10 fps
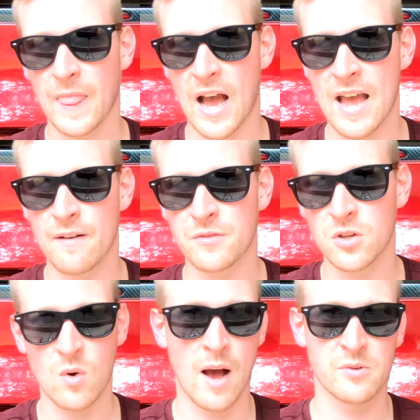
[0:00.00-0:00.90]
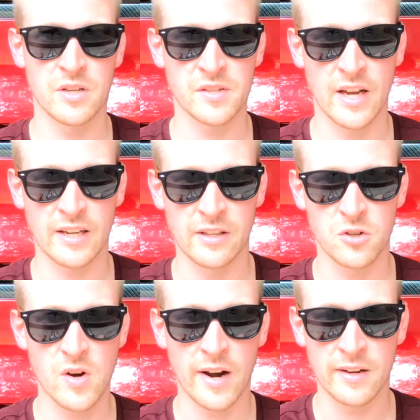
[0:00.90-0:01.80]
I have 2 options. I can
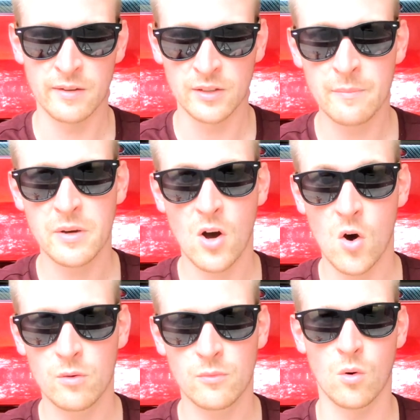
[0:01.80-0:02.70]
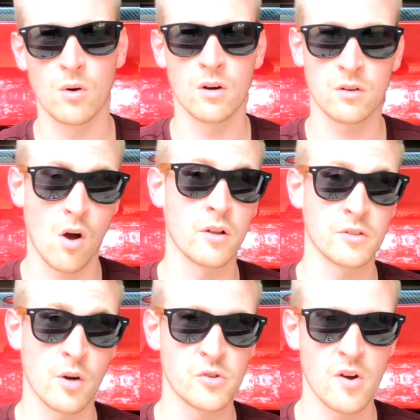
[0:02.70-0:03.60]
either try to limp it home or call a
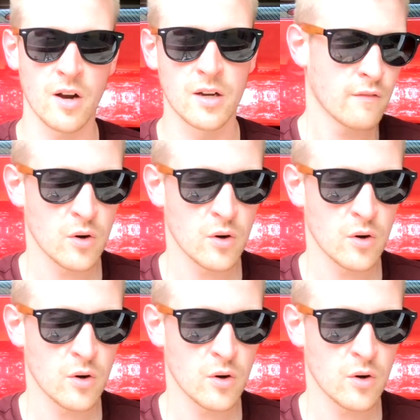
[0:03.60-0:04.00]
tow truck.